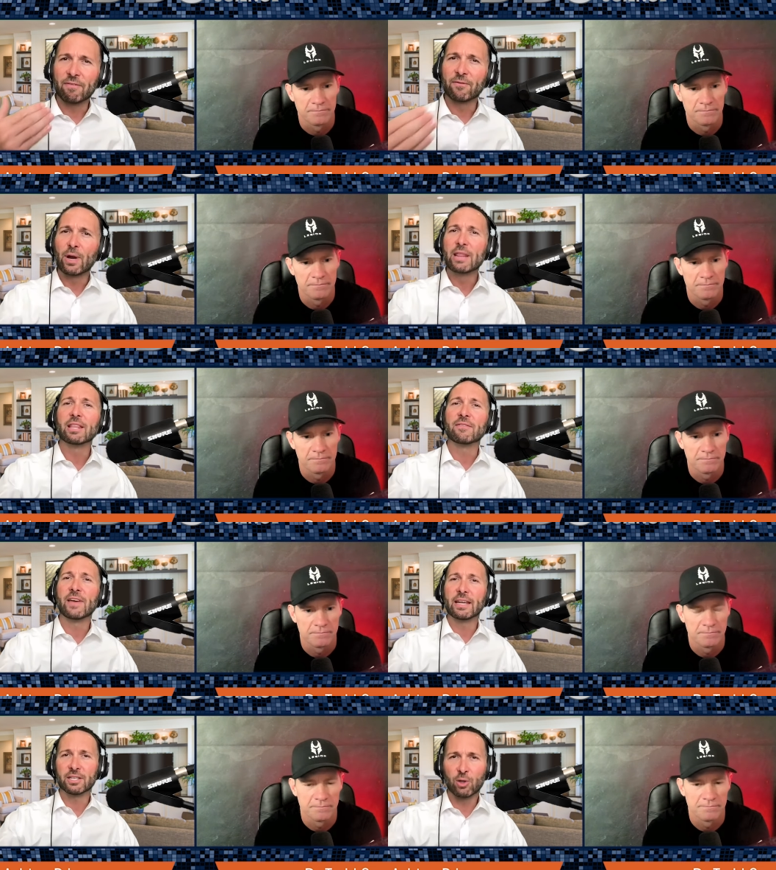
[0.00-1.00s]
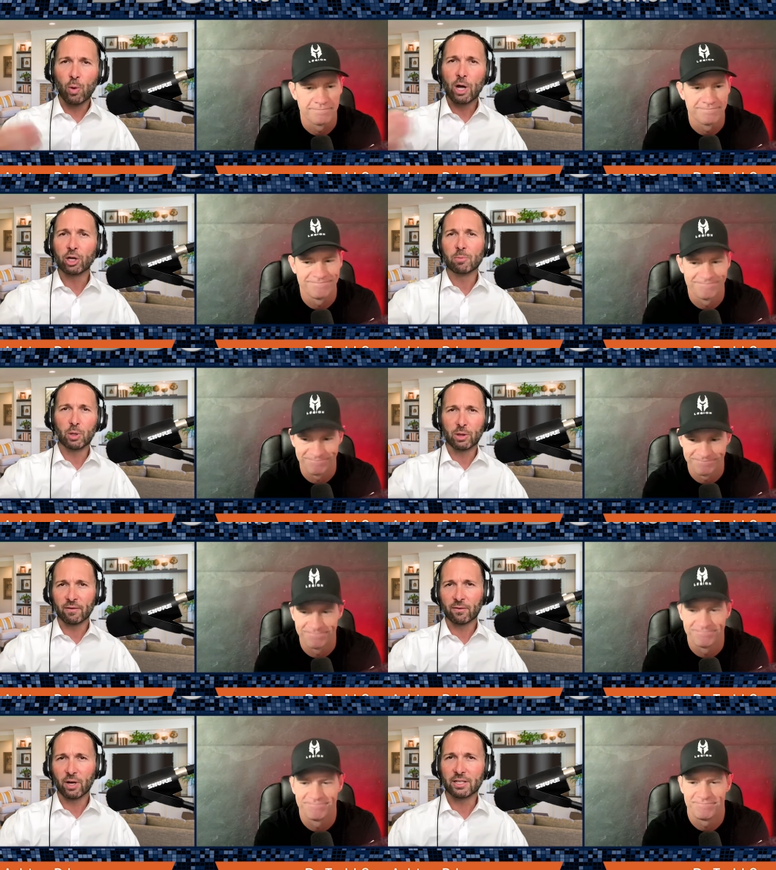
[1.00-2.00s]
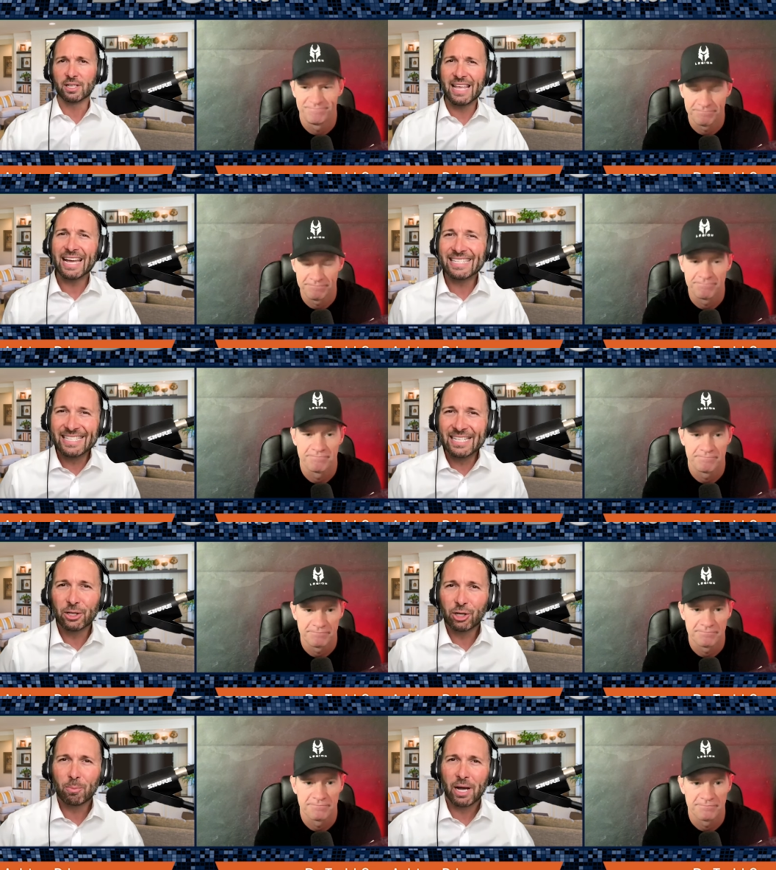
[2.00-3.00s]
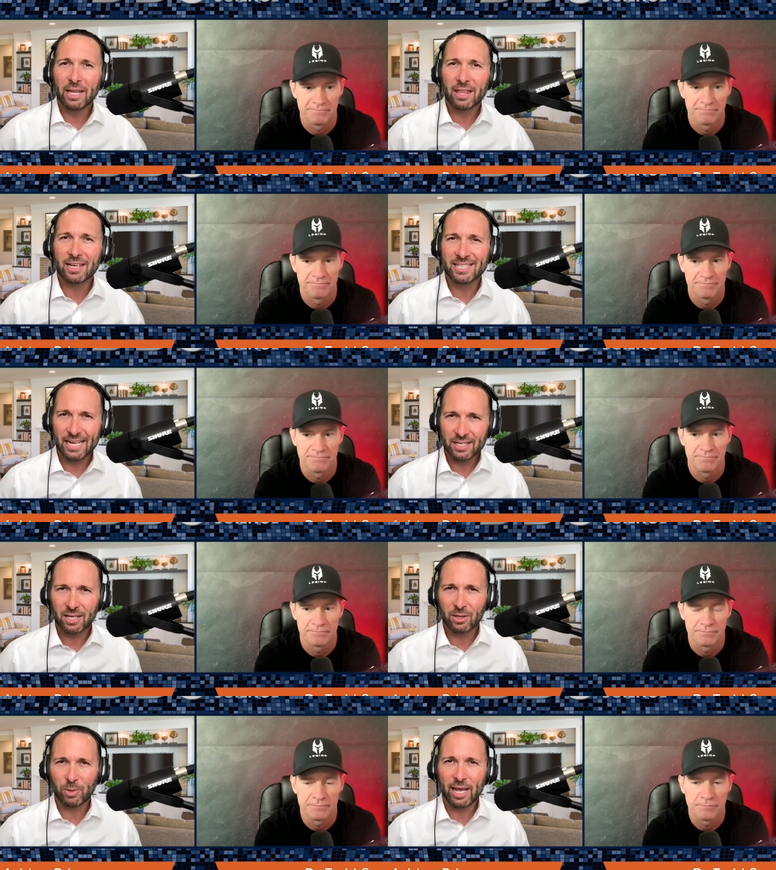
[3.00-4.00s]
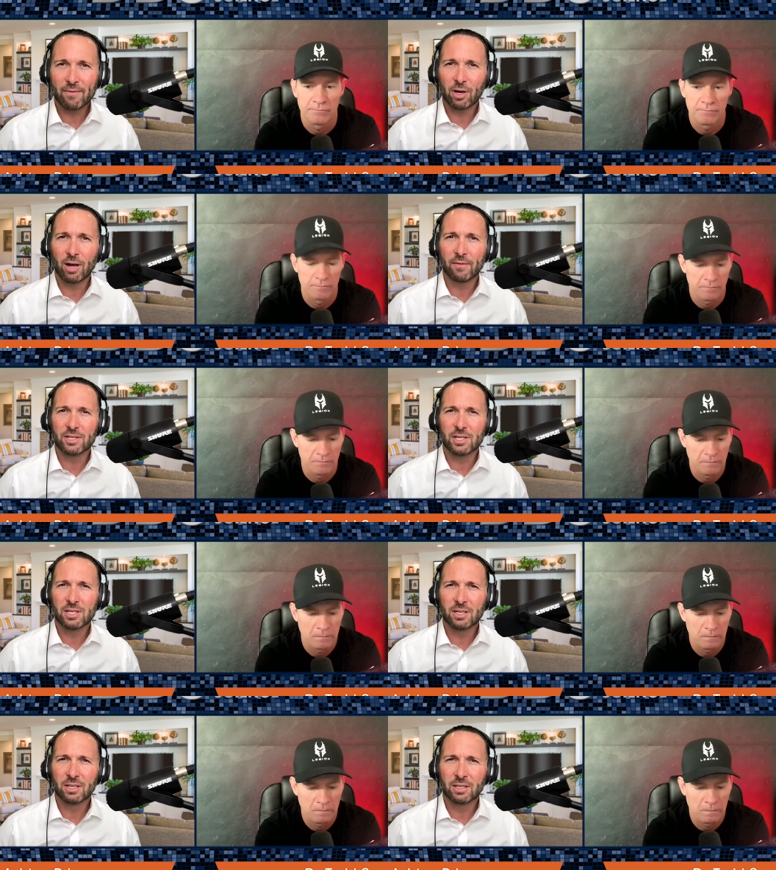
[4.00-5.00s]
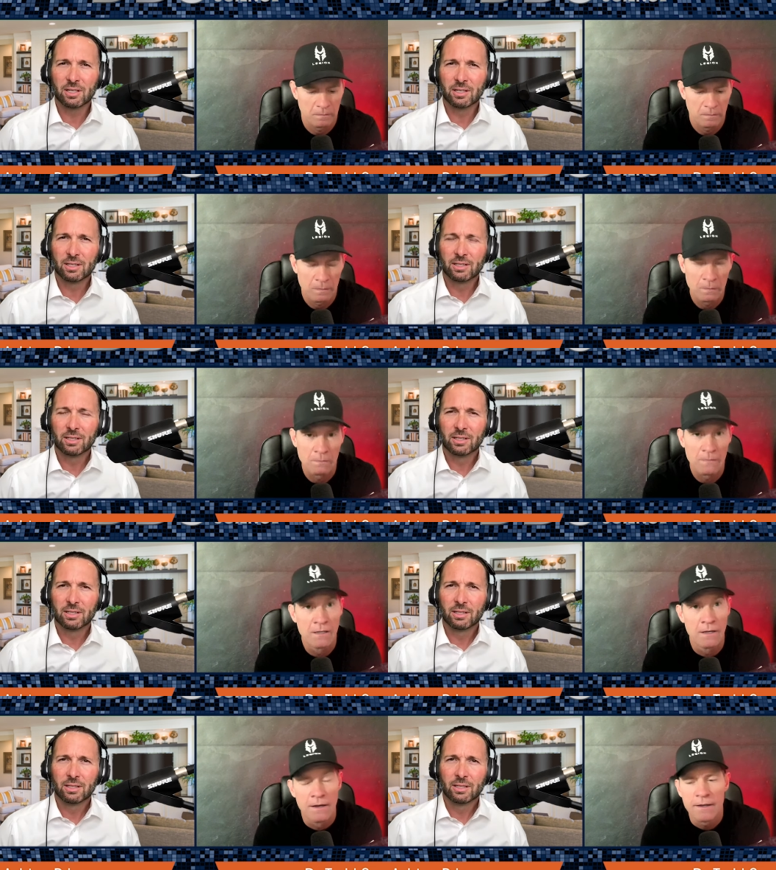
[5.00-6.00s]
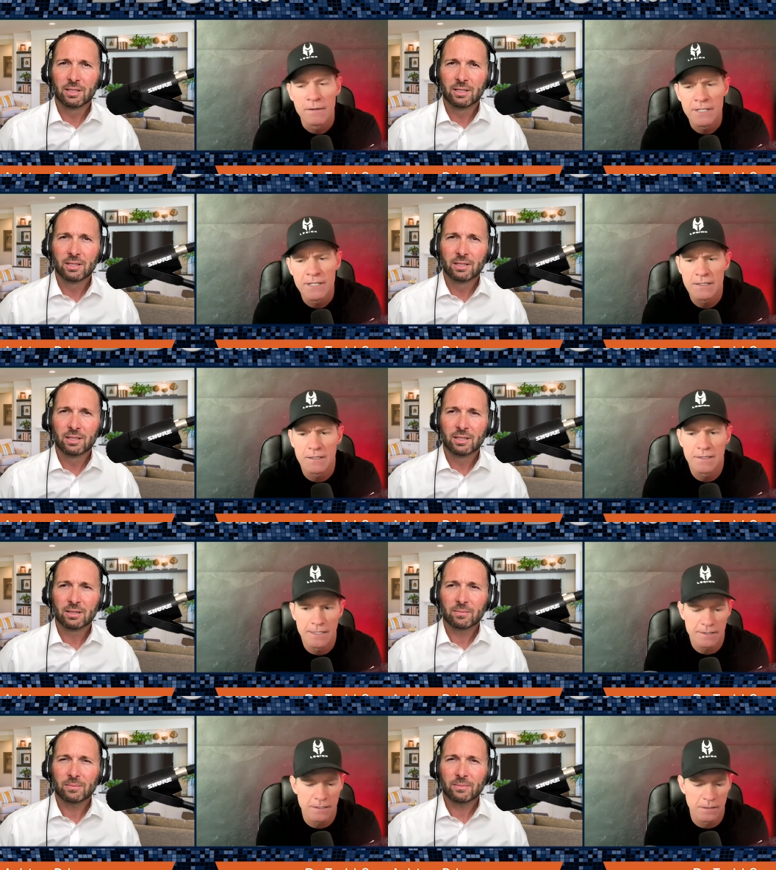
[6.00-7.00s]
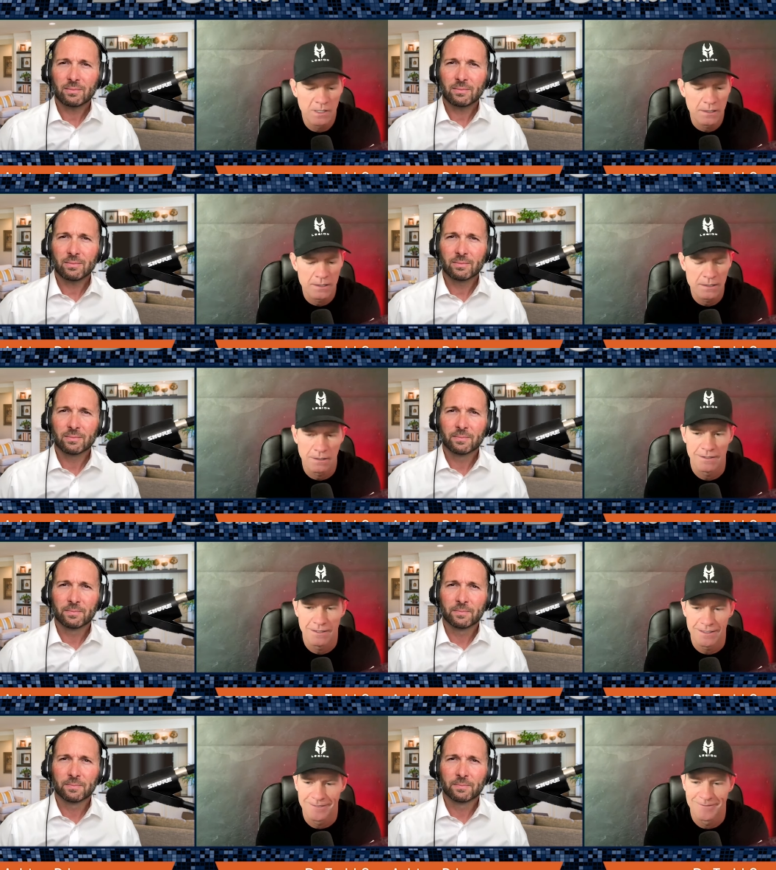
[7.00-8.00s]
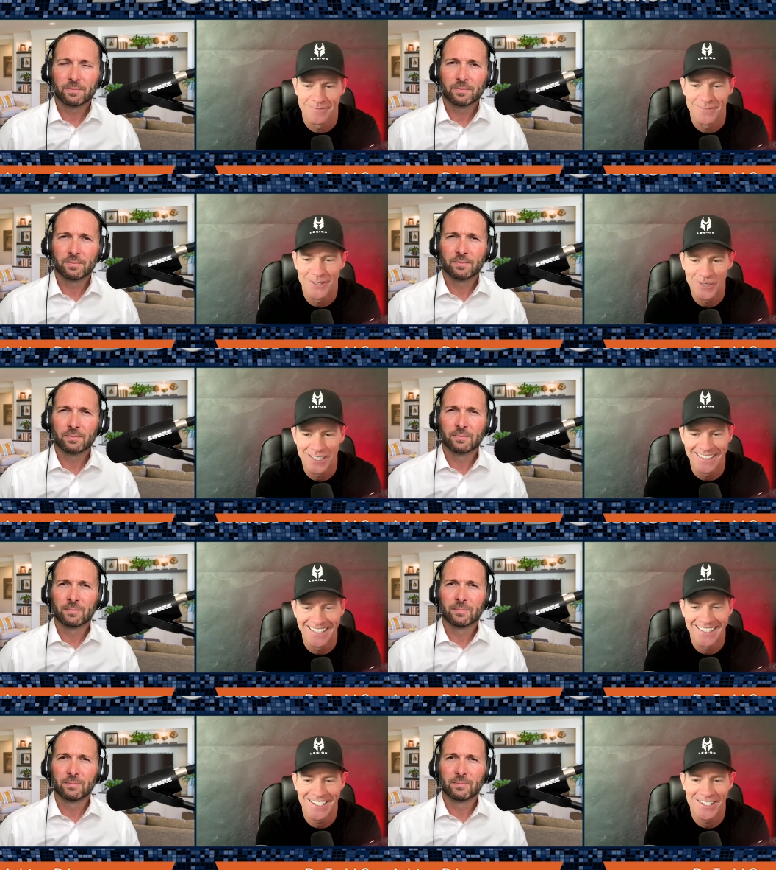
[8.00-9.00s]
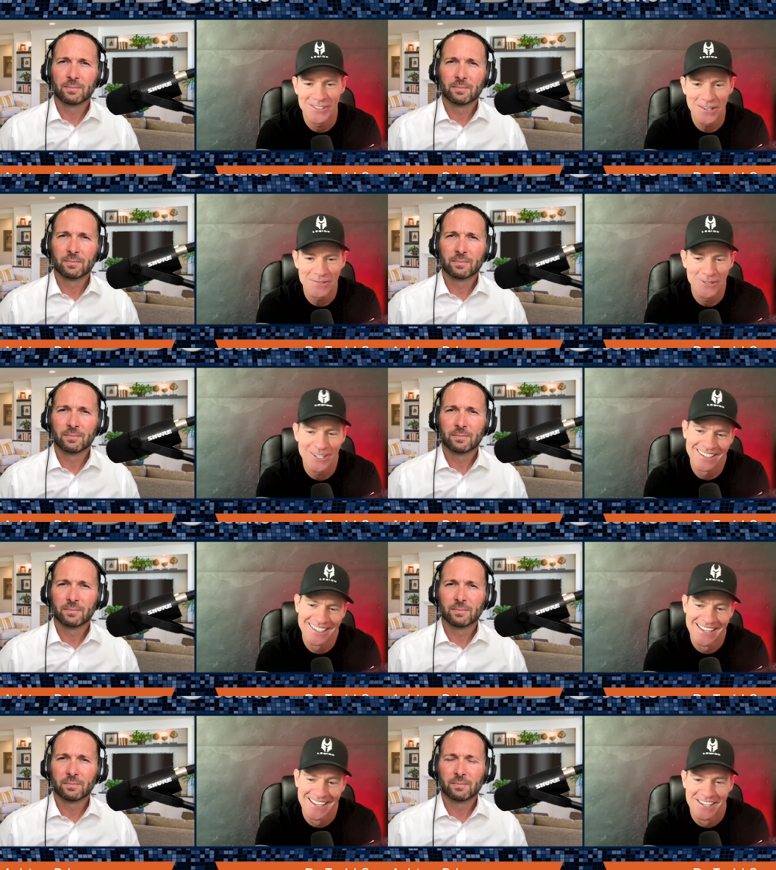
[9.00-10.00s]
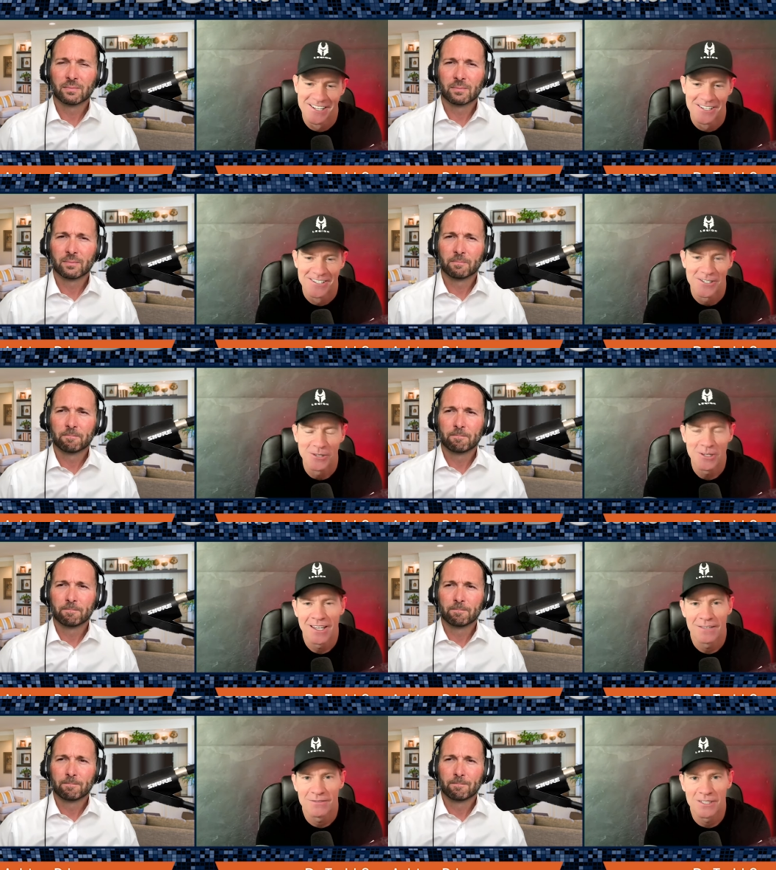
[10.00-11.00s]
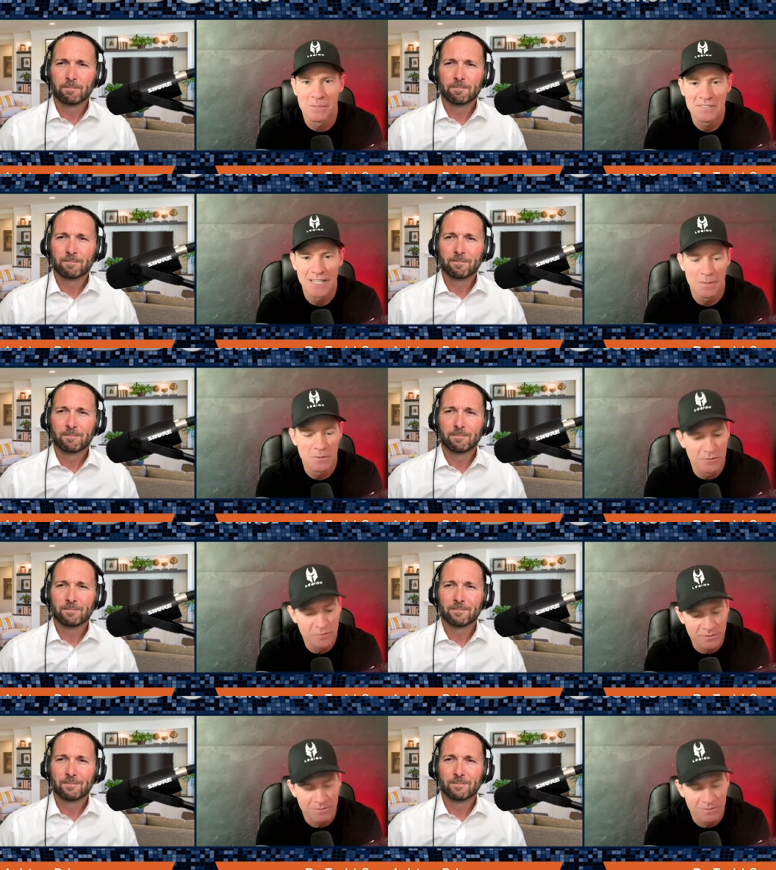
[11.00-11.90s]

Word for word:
Speaker 1: the friendly face to welcome you at the front. Is that still in your mind the necessity that we have in our offices?
Speaker 2: I don't think it's a necessity because again, going into AI and software, you could have some type of